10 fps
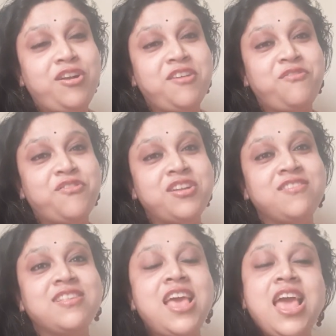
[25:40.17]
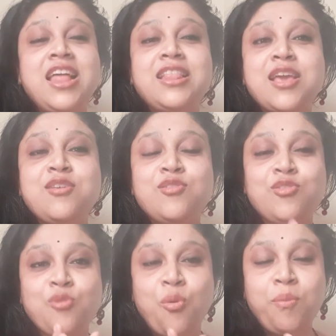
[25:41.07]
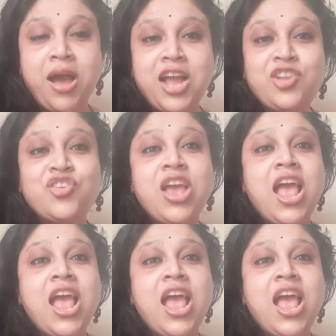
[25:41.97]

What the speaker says: difference. Thank you so much.